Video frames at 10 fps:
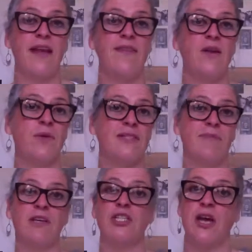and then when
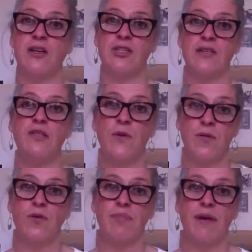something challenges us, we
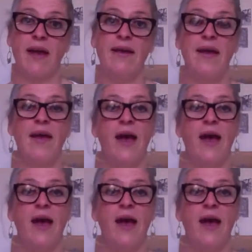call it bad,